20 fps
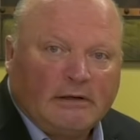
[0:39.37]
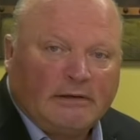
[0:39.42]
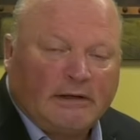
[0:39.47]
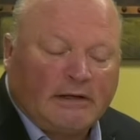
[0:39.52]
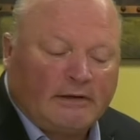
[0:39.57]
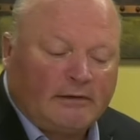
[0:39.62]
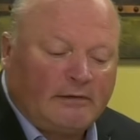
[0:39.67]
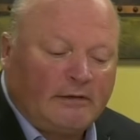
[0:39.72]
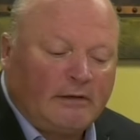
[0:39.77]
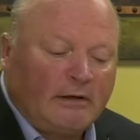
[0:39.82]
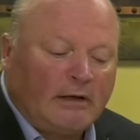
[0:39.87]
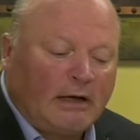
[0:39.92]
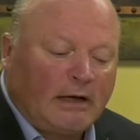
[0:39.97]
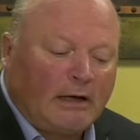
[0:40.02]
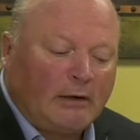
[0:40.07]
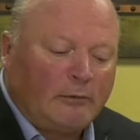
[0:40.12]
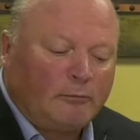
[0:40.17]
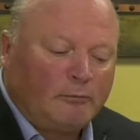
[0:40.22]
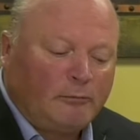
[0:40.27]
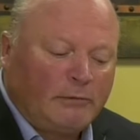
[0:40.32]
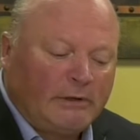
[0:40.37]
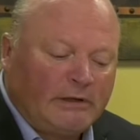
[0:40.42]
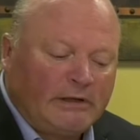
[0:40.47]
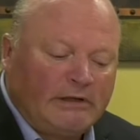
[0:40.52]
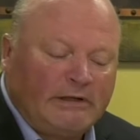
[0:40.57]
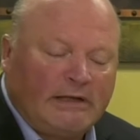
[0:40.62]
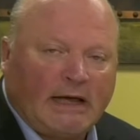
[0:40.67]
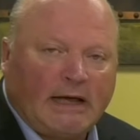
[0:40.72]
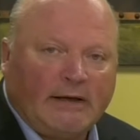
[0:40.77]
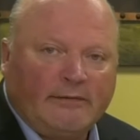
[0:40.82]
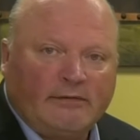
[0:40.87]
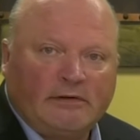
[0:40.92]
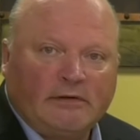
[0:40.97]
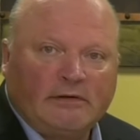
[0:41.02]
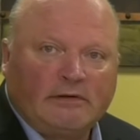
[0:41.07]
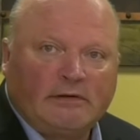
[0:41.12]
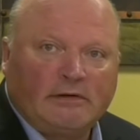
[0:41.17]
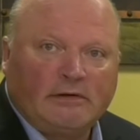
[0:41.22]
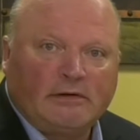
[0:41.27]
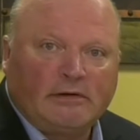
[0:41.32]
that really dives
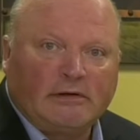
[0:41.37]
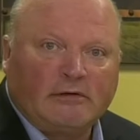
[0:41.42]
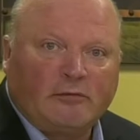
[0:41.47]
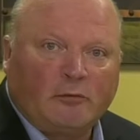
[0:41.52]
into the